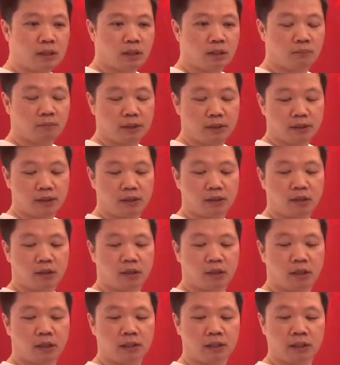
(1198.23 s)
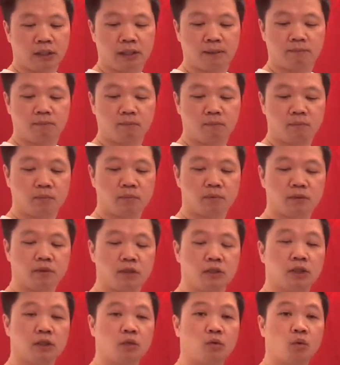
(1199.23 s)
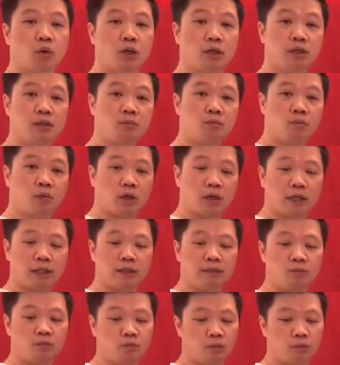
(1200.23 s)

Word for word: opinion on um, good quality wine,